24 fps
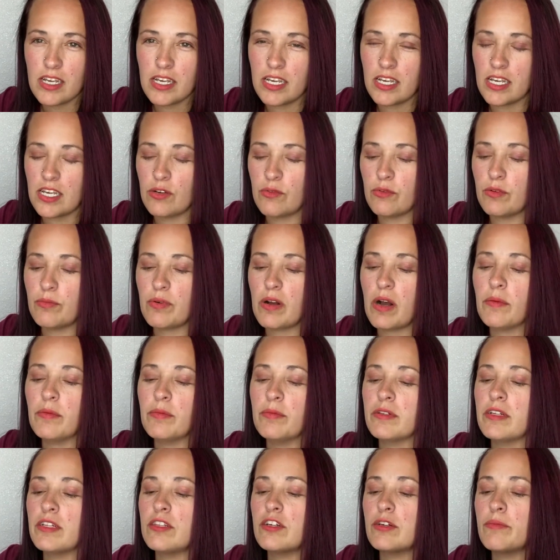it would
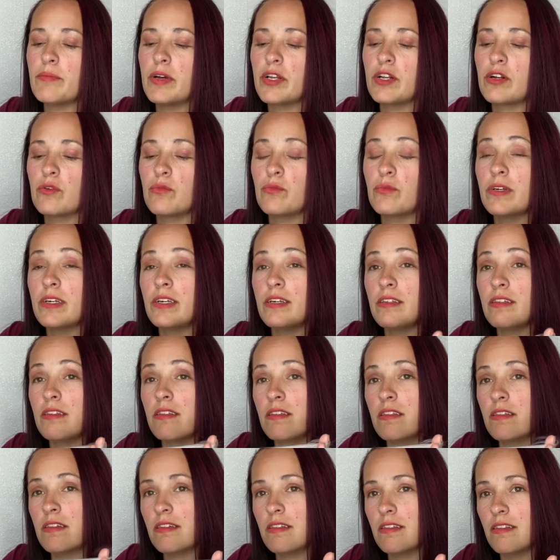probably look better with